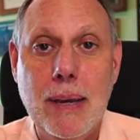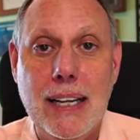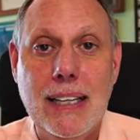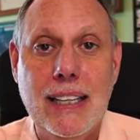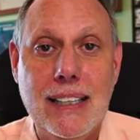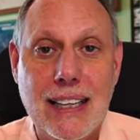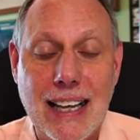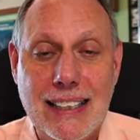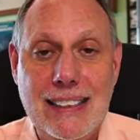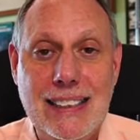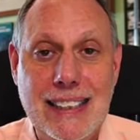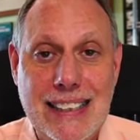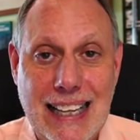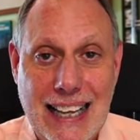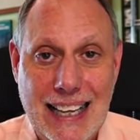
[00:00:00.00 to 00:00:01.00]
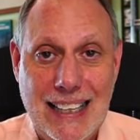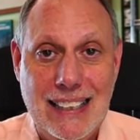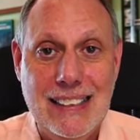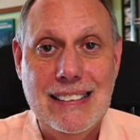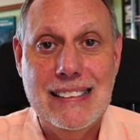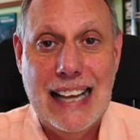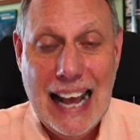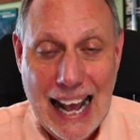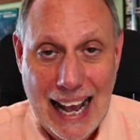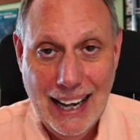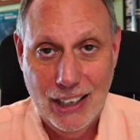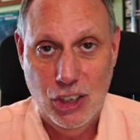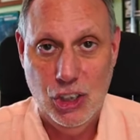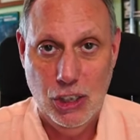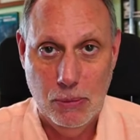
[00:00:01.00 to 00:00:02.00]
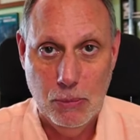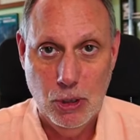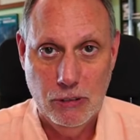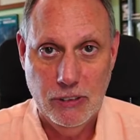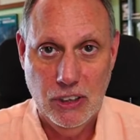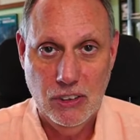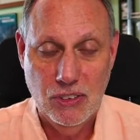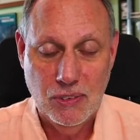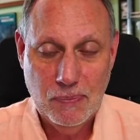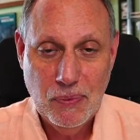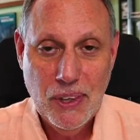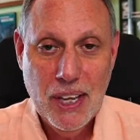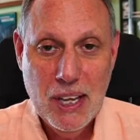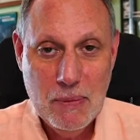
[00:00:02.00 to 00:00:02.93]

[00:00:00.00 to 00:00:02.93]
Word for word: many 1980s action movies,